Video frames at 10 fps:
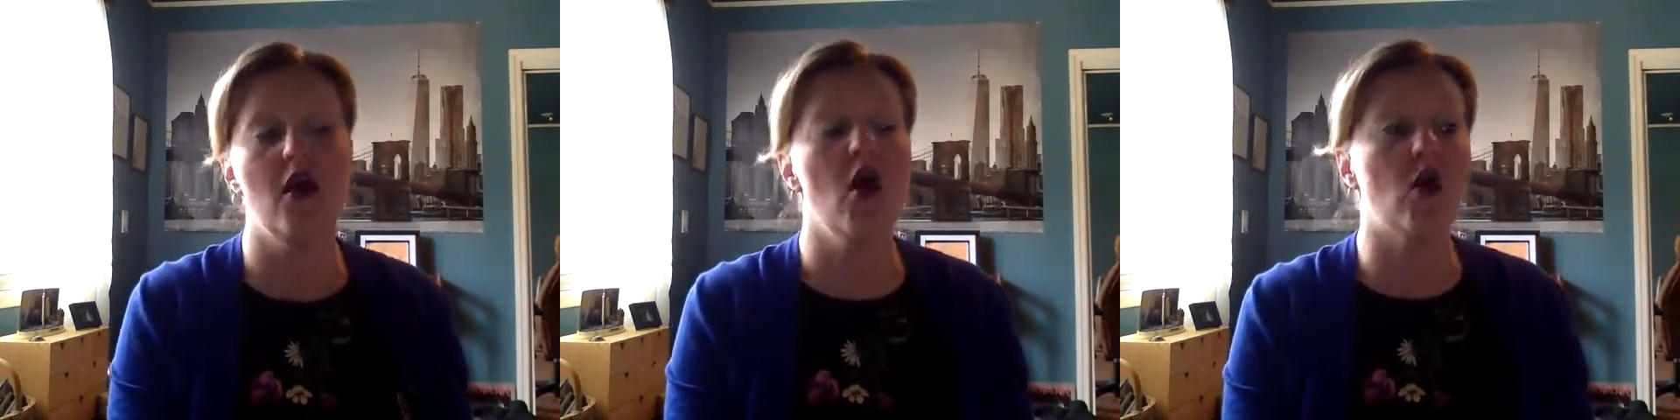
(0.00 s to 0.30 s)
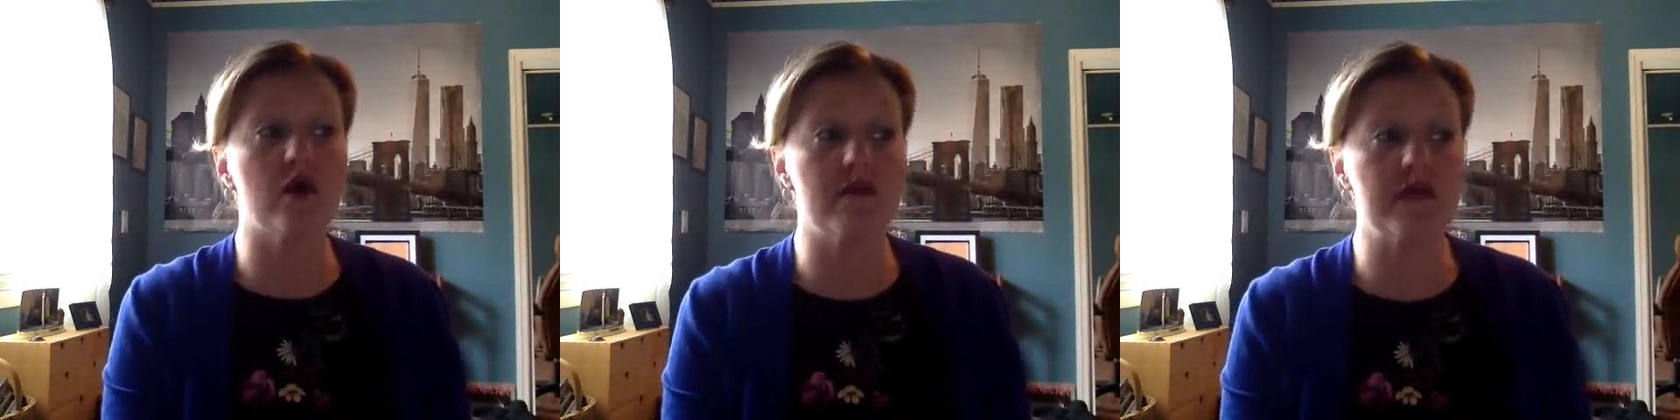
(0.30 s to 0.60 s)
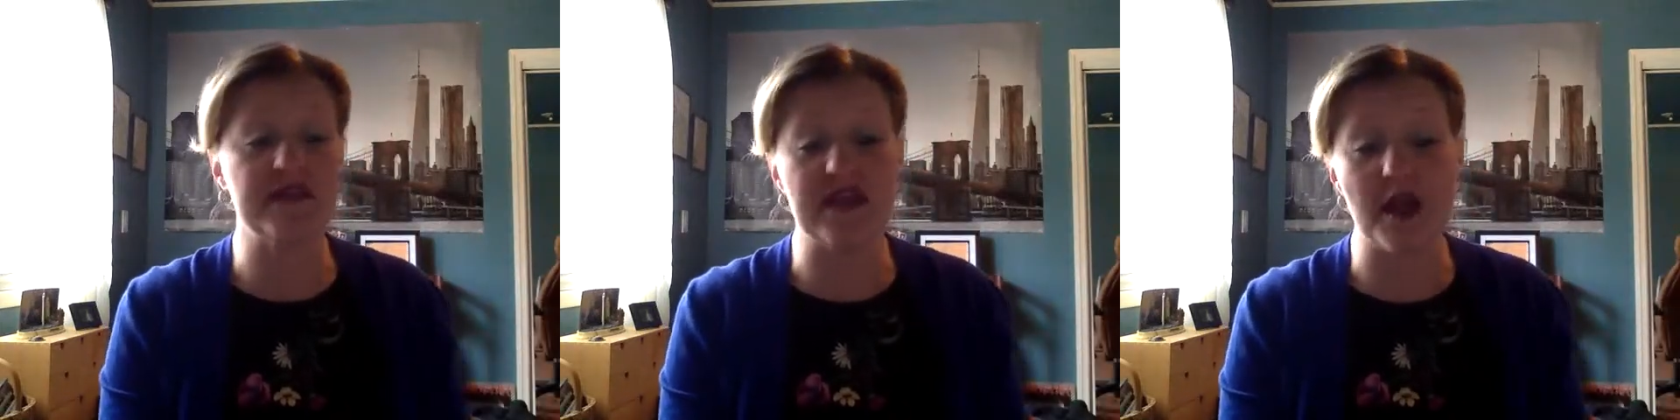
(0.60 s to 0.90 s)
Or it might
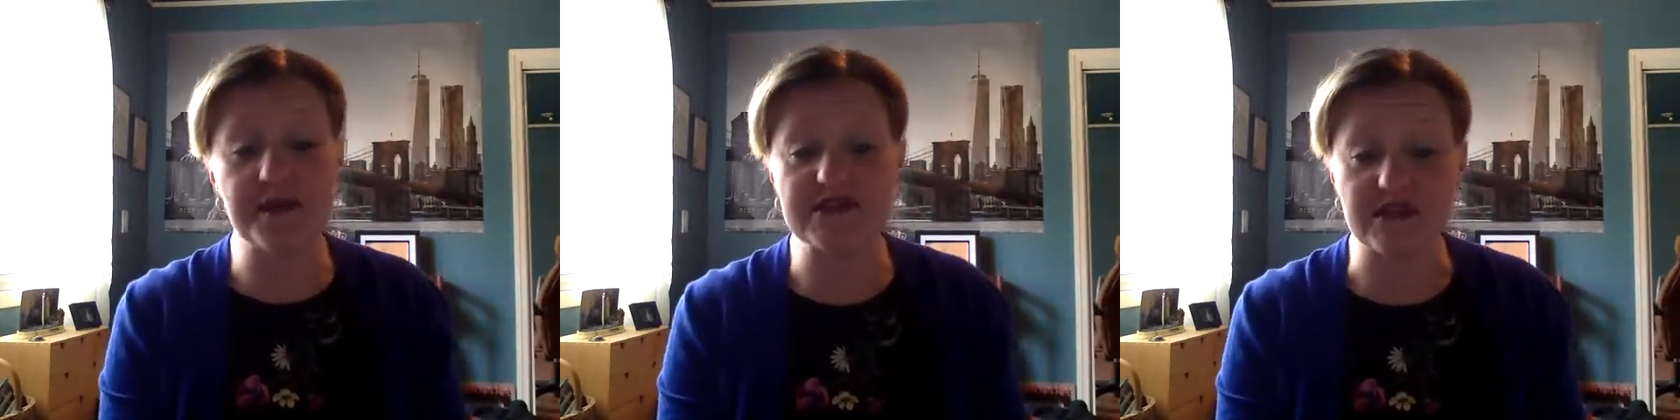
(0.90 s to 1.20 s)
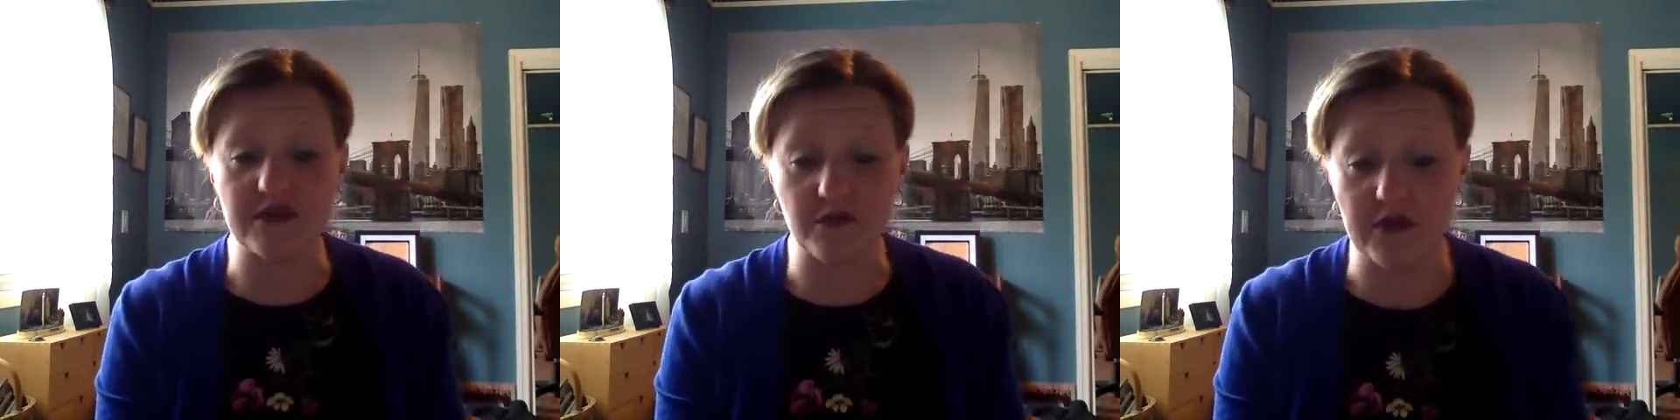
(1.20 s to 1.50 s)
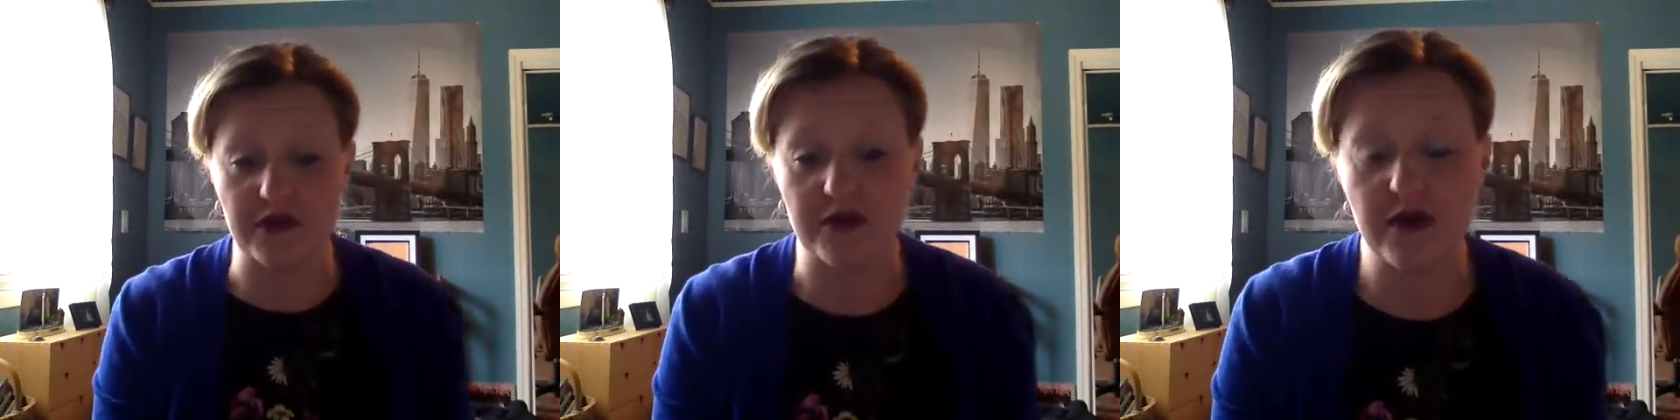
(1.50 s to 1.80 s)
be the opposite,
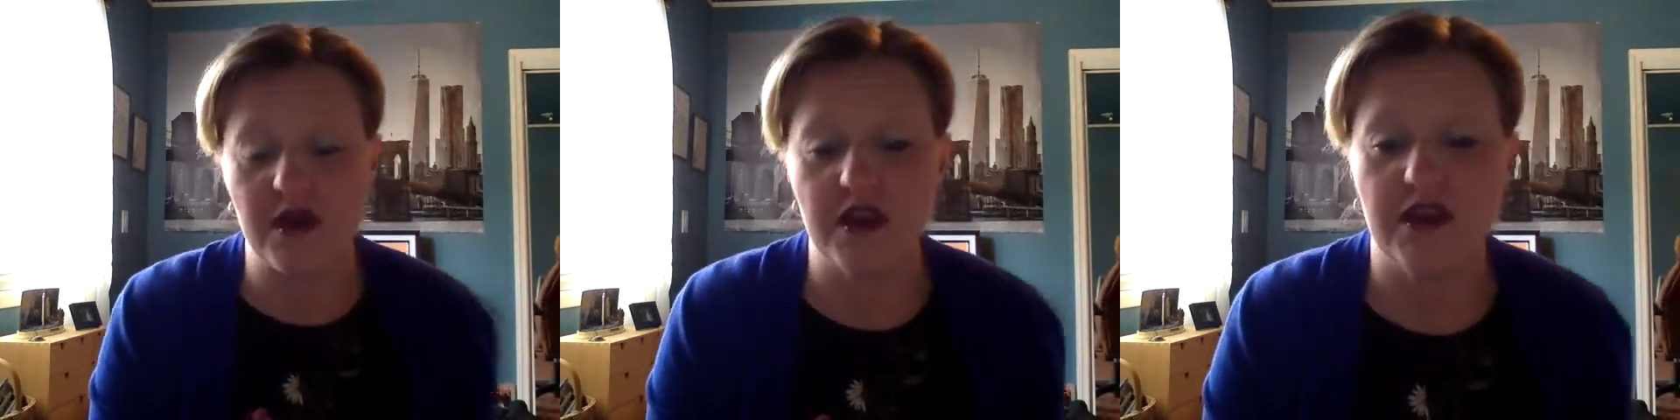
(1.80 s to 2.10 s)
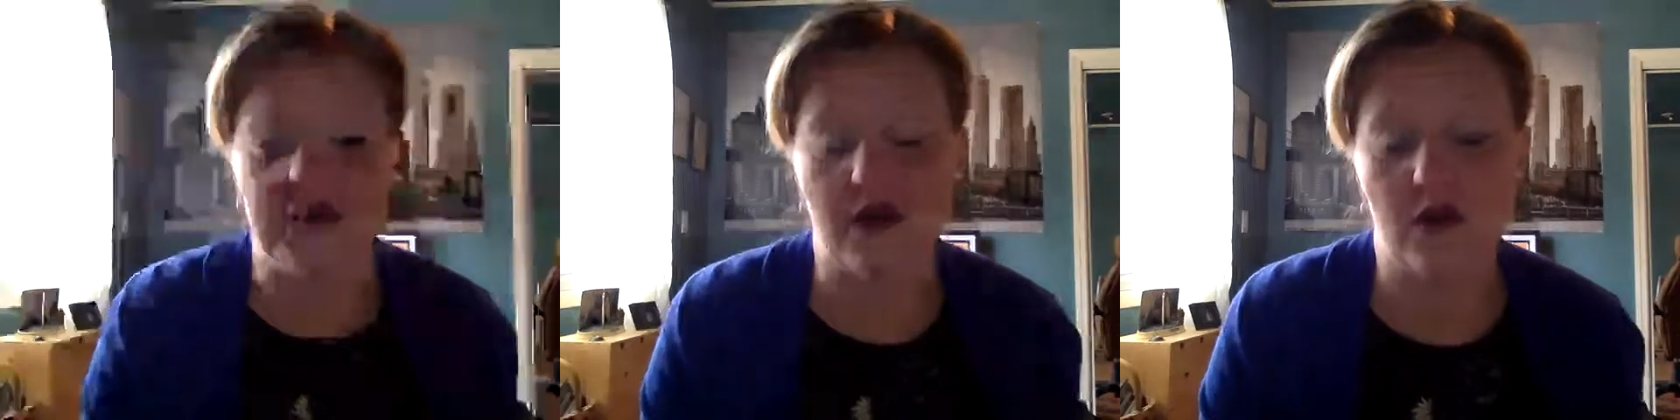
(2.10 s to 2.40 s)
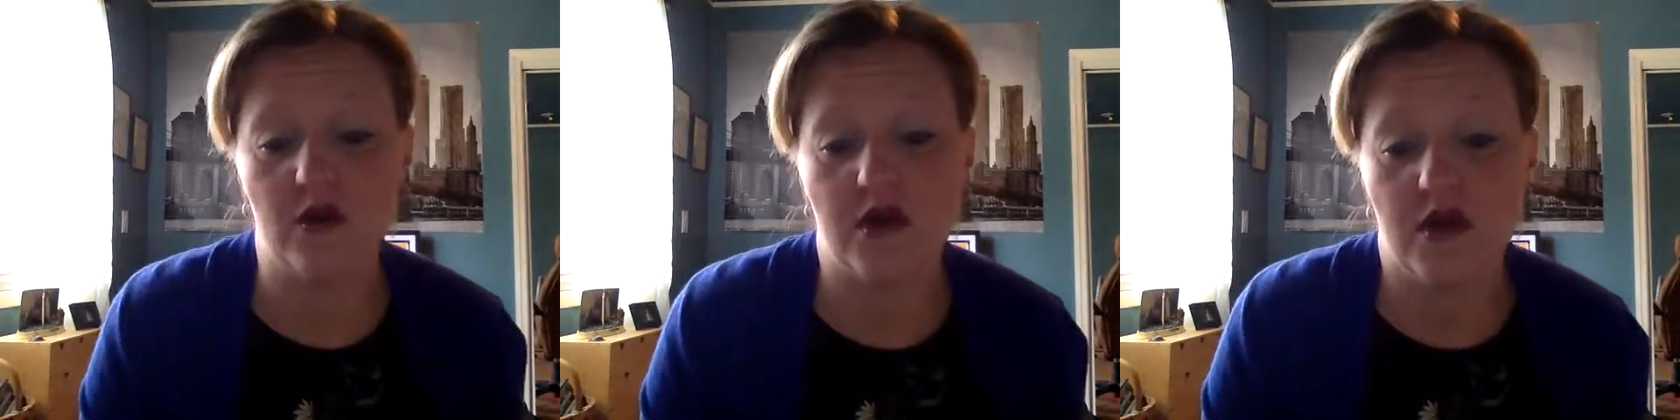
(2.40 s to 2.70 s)
where,
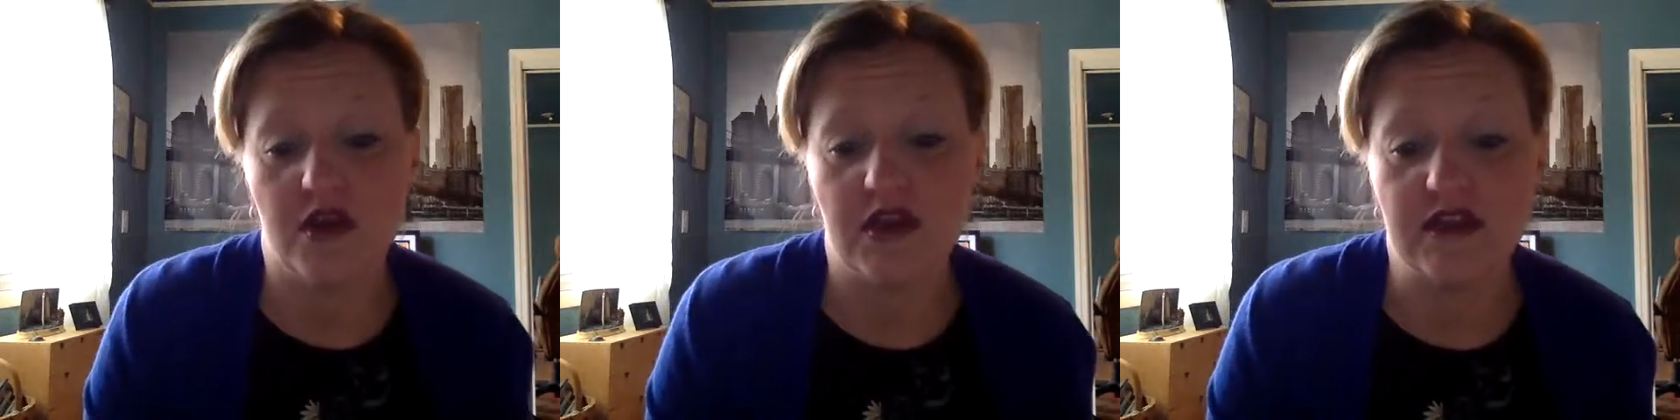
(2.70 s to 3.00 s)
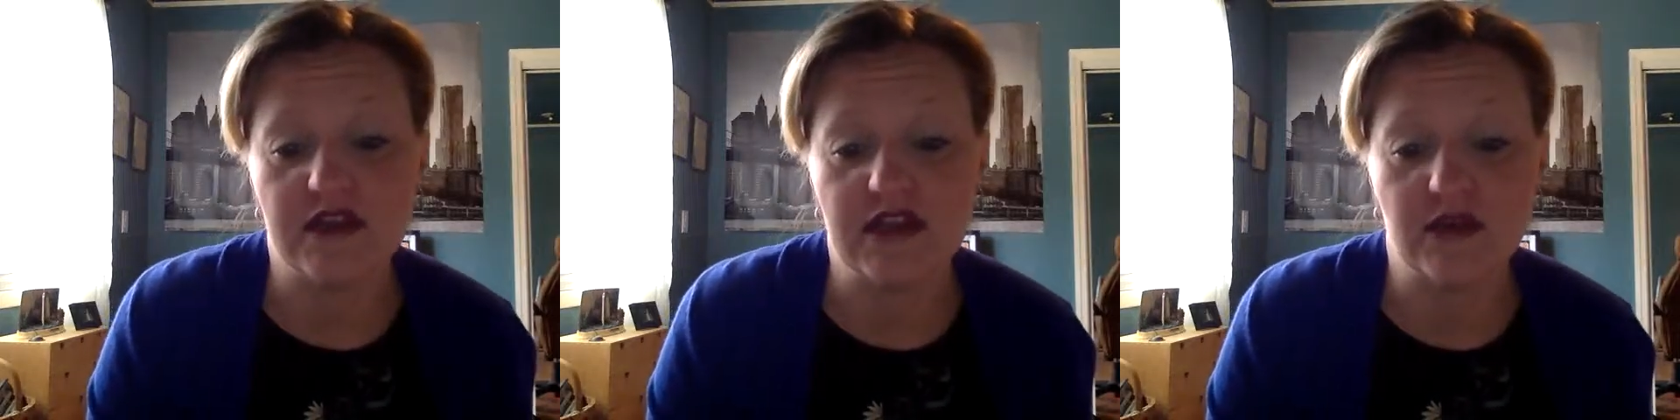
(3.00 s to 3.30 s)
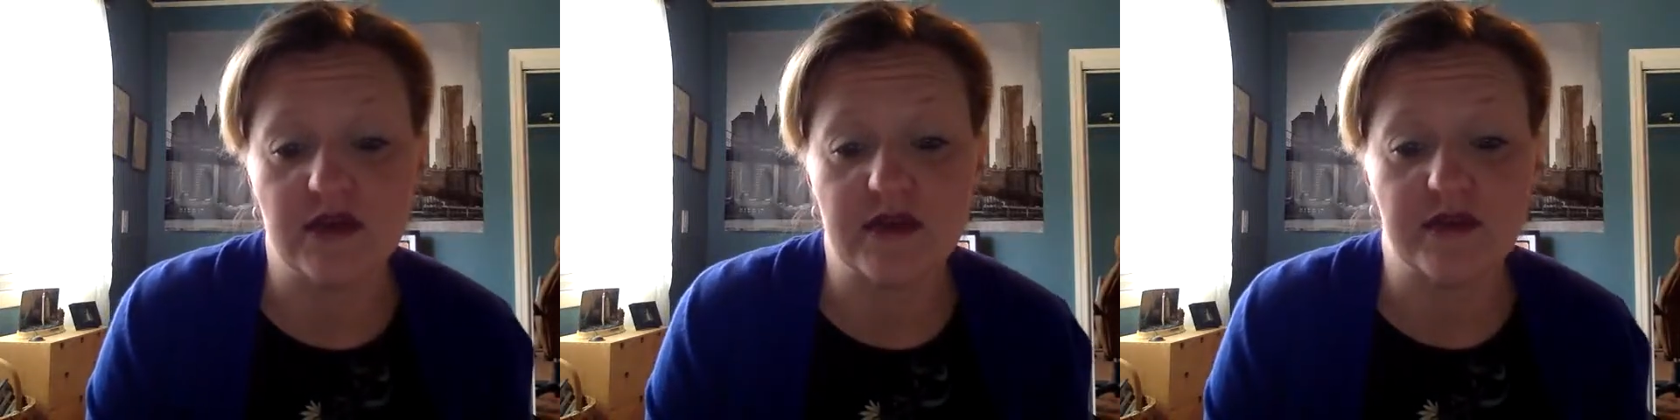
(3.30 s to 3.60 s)
you didn't think you're
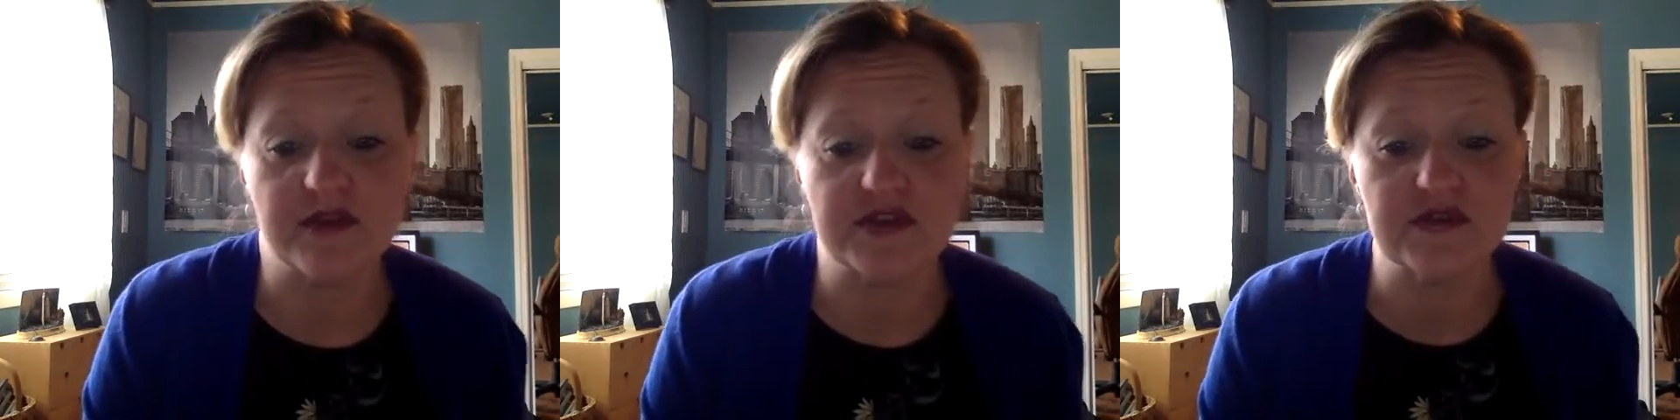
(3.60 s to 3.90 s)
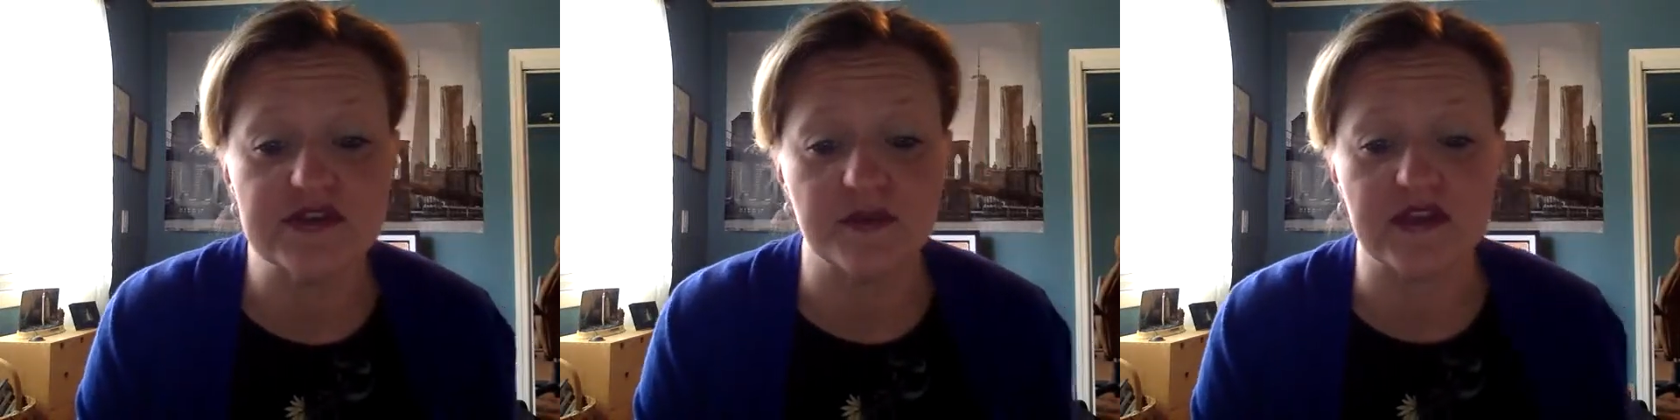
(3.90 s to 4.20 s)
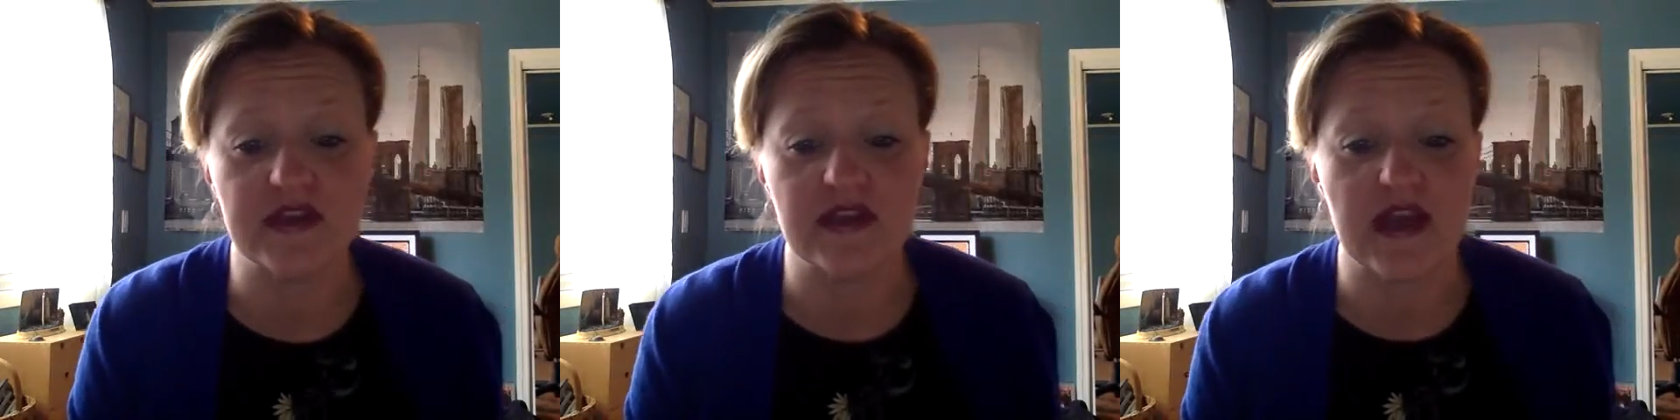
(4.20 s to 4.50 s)
going to be able to do something,